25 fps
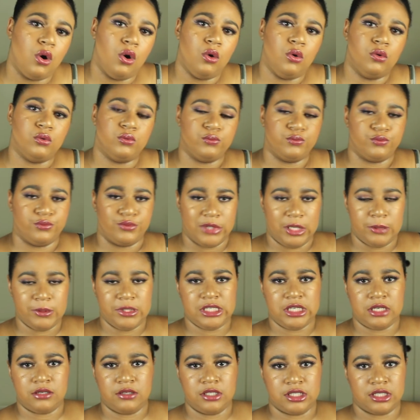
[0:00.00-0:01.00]
Oh, let
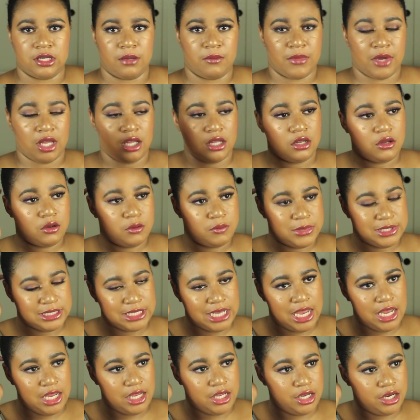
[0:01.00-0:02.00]
me tell you something about Lil Miss
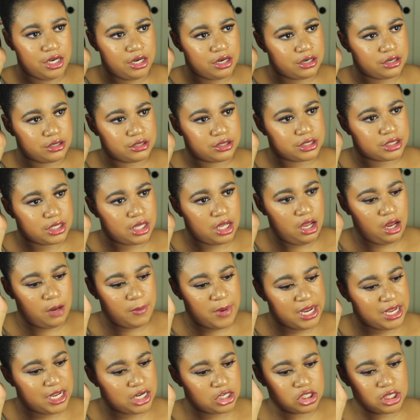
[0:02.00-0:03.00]
8 years.
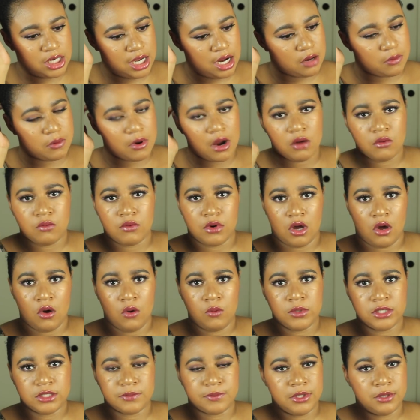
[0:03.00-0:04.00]
I guess she got a problem with
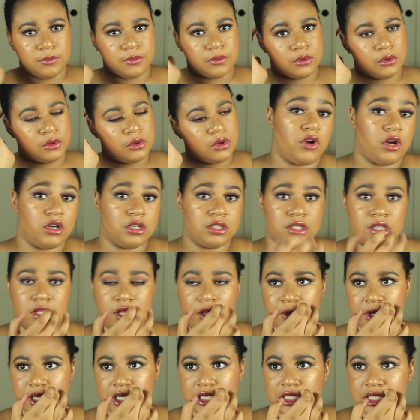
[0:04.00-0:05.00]
homeless people. First,
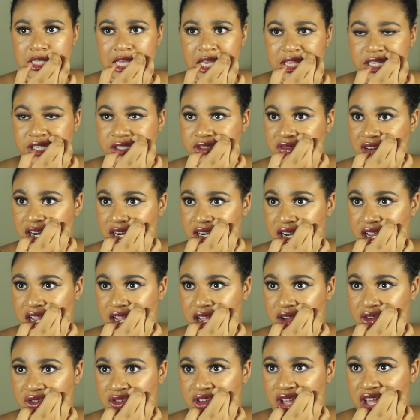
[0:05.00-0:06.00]
let me just say this right
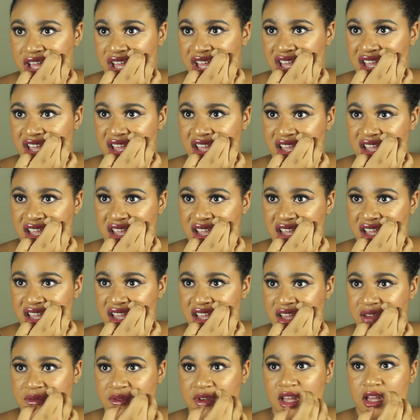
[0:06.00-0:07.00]

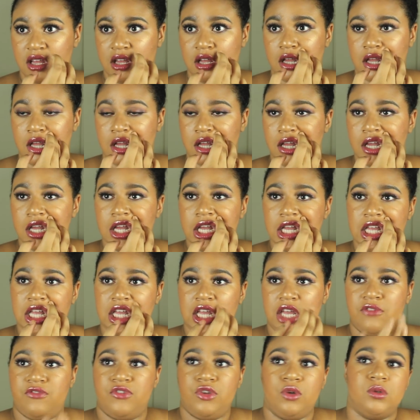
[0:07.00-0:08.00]
now.
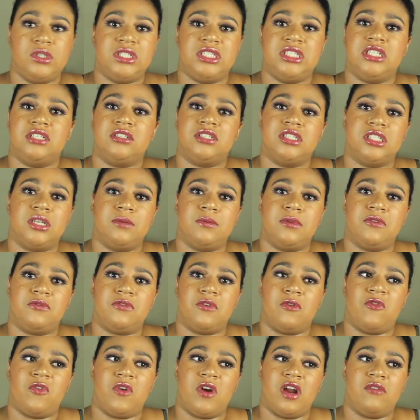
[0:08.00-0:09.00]
If you steal something
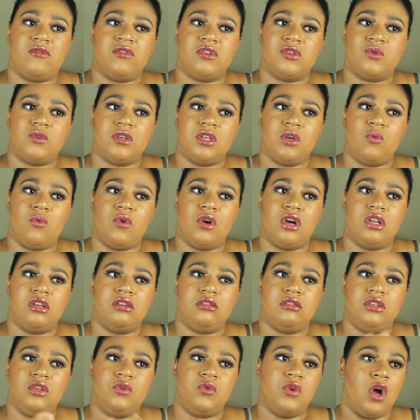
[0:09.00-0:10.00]
from Forever
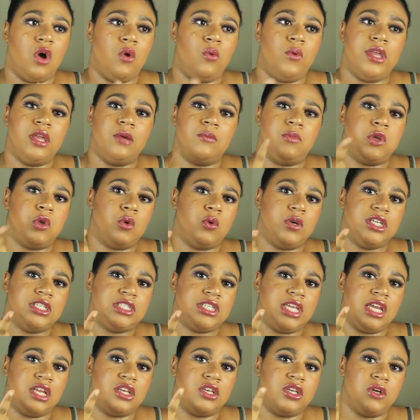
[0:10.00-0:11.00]
21, you know we
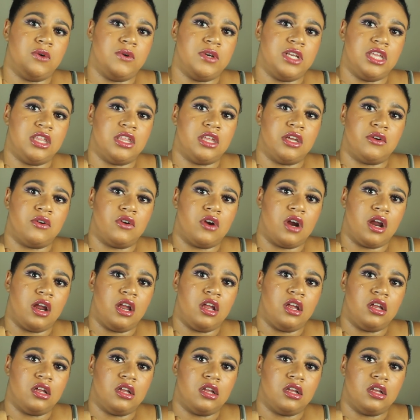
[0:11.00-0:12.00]
employees can't do anything,
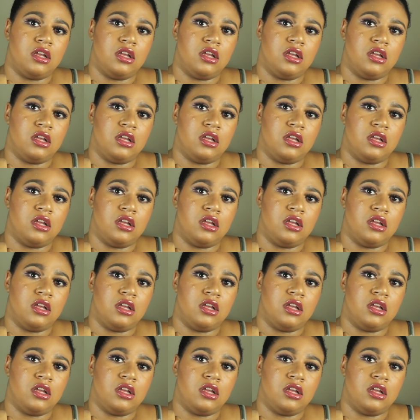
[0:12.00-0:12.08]
right?